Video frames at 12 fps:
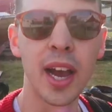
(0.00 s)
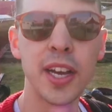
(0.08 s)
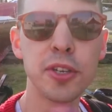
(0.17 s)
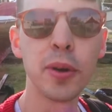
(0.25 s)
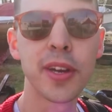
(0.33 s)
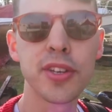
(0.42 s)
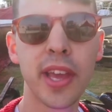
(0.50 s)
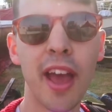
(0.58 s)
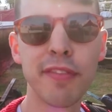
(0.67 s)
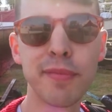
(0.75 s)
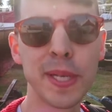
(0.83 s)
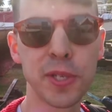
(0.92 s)
I do actually
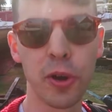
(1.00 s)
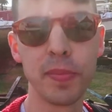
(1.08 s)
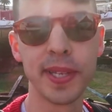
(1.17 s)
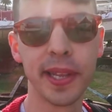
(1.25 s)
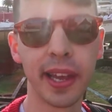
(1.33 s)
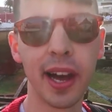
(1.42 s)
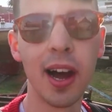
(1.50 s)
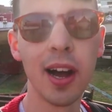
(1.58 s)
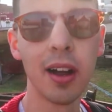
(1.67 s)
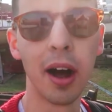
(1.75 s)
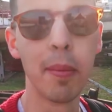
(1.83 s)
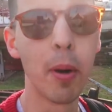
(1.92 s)
have my strobes in the
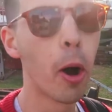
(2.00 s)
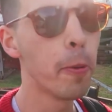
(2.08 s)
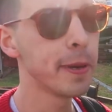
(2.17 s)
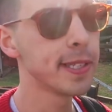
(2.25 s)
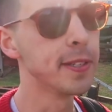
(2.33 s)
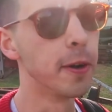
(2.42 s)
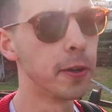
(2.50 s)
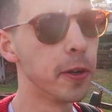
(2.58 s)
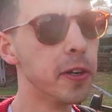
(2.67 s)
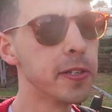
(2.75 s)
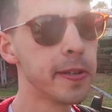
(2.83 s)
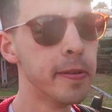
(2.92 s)
car. I'm hoping to not
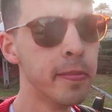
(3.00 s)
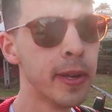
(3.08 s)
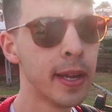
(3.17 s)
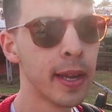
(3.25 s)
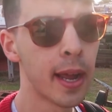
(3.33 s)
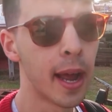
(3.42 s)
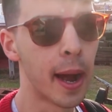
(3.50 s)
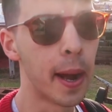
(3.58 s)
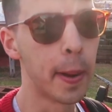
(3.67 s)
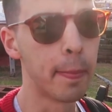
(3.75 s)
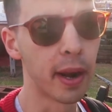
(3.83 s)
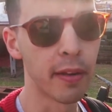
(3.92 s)
use them,
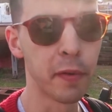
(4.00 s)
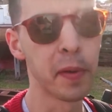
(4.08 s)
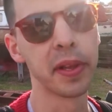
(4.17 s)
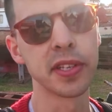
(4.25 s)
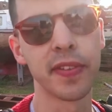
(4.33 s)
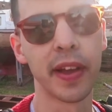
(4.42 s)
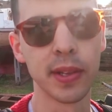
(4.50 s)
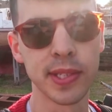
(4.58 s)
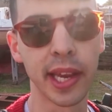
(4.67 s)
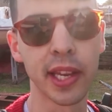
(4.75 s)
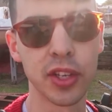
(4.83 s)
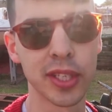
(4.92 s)
uh, but if all else fails,
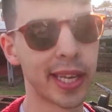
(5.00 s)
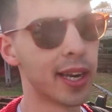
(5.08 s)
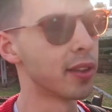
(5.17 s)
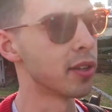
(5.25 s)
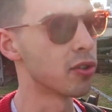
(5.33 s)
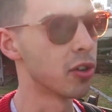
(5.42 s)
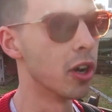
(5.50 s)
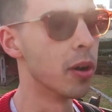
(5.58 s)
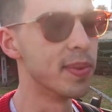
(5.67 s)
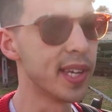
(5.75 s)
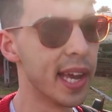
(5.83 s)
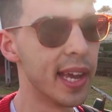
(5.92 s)
I can just get out the
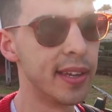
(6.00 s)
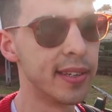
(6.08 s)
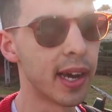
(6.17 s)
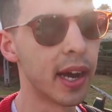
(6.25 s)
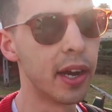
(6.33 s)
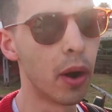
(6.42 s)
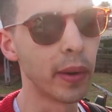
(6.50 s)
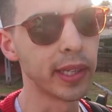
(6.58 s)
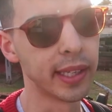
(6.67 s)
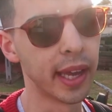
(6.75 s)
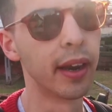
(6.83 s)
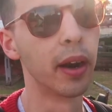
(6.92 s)
strobes and I know I
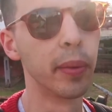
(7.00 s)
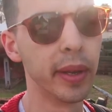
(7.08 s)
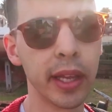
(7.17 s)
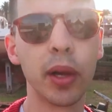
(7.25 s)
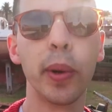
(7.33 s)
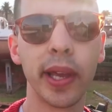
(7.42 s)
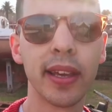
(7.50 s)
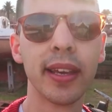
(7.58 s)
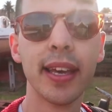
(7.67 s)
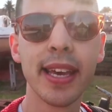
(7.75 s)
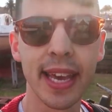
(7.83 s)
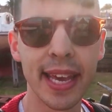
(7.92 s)
can get a really quick,
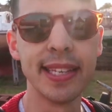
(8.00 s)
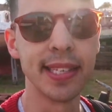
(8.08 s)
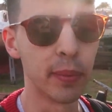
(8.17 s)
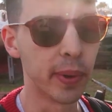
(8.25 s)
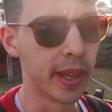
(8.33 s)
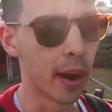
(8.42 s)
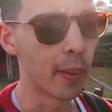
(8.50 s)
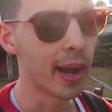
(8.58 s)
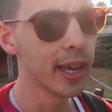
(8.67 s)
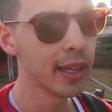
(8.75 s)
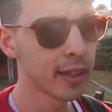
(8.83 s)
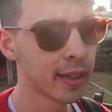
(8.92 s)
easy win that
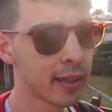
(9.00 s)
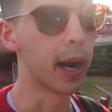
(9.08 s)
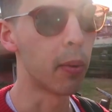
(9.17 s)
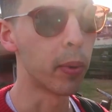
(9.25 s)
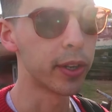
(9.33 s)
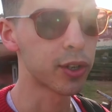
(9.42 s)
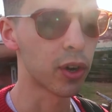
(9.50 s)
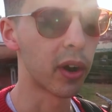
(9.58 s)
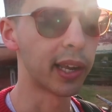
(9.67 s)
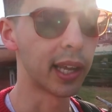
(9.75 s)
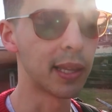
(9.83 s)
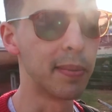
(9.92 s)
way. But I wanna
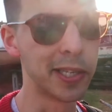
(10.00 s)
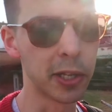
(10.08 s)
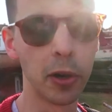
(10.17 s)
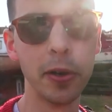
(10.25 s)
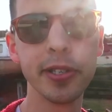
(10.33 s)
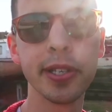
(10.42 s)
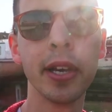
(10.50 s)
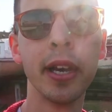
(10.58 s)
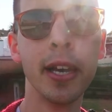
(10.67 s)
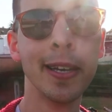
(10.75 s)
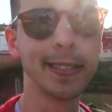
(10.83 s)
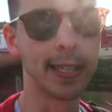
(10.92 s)
try and get them as close
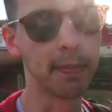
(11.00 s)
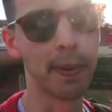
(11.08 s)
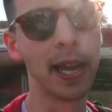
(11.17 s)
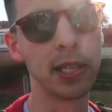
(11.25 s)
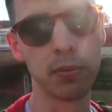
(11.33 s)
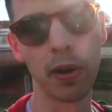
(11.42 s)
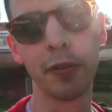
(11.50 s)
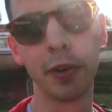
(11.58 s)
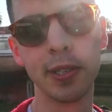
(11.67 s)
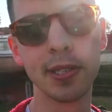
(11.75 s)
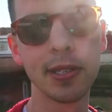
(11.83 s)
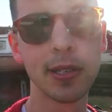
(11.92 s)
to the band's
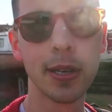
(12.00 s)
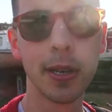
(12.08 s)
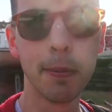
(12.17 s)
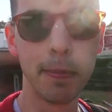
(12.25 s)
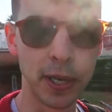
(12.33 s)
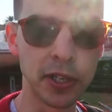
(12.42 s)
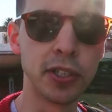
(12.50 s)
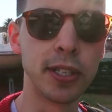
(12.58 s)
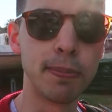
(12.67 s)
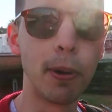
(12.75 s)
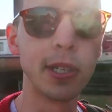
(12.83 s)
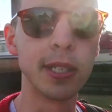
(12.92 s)
reference pictures
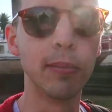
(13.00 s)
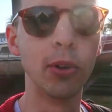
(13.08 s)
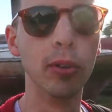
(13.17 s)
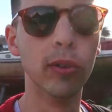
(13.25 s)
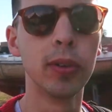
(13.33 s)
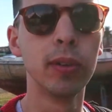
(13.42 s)
as possible.